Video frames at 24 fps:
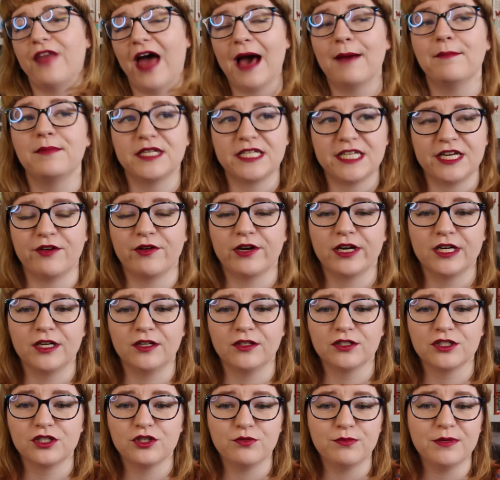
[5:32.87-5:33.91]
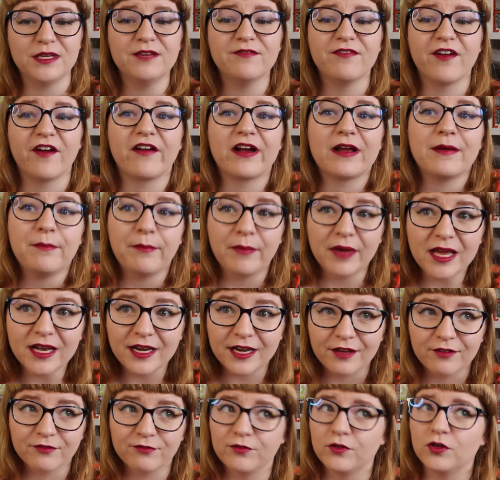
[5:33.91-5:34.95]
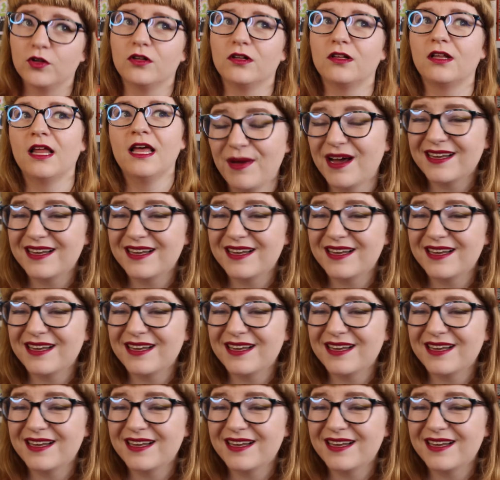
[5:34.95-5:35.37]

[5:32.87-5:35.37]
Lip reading: that material to be very meaningful.